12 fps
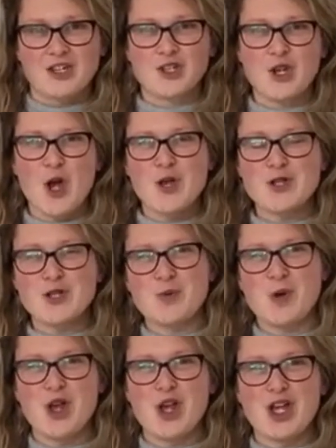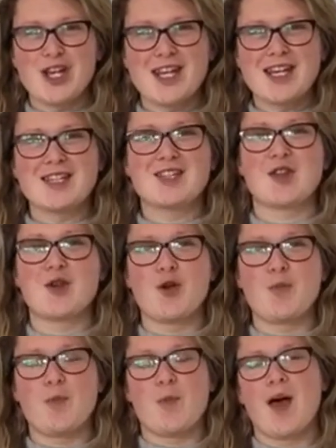God's word is
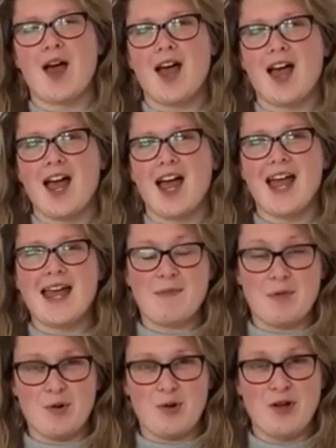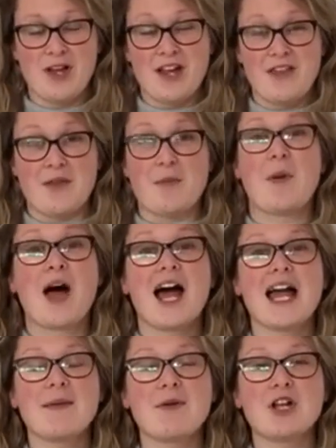the Bible. The
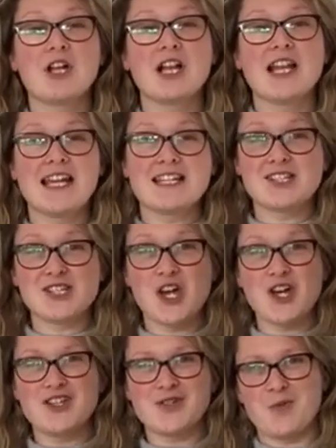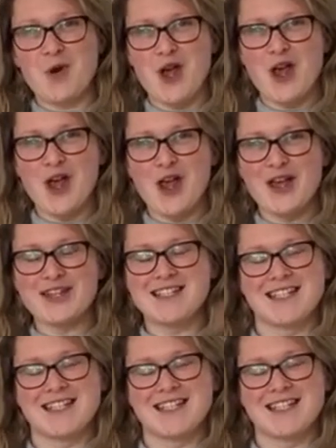Bible is God's word.